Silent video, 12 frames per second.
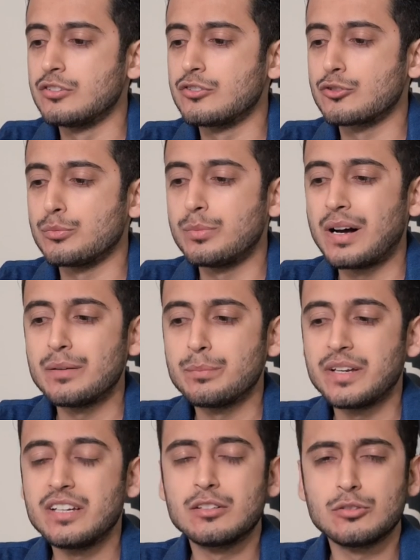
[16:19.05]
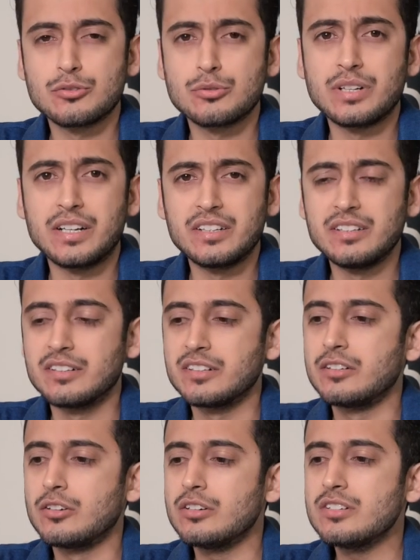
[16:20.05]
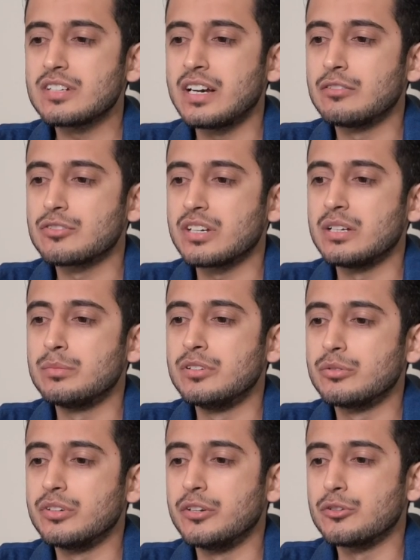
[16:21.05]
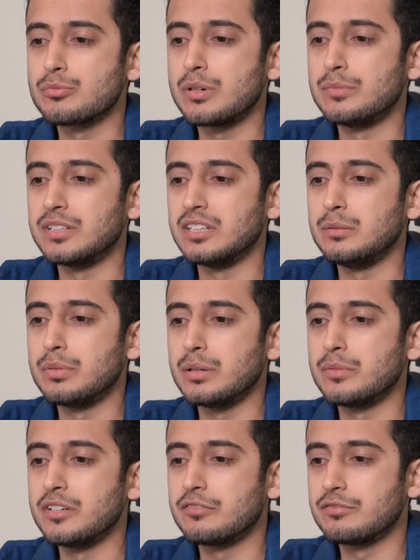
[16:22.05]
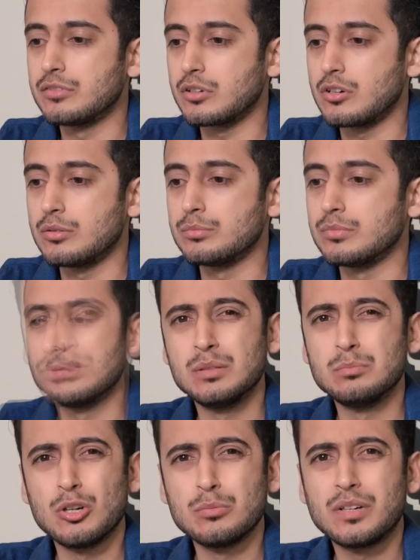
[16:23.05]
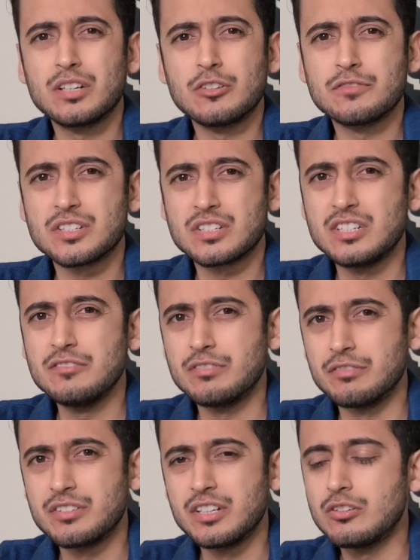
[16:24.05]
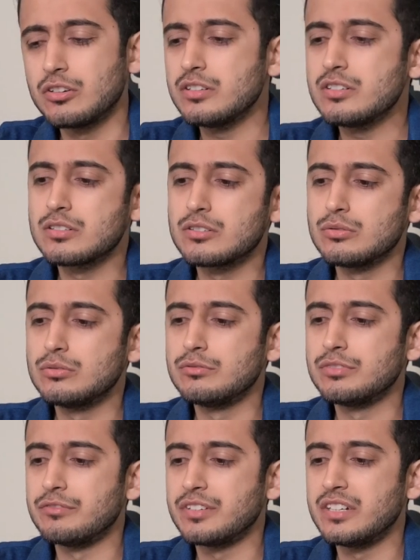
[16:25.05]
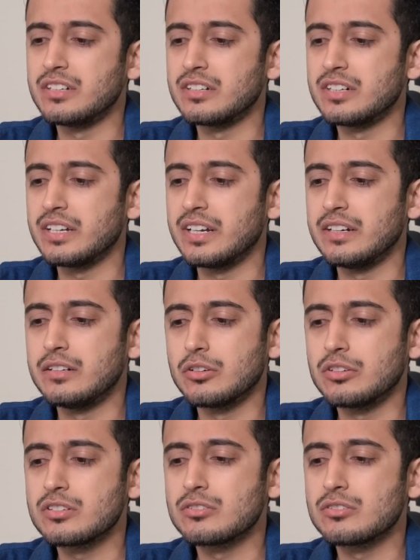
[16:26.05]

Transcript: So by paying close to $1,900, I was able to reduce my monthly payment from a ballpark of $1,650 to $1,508.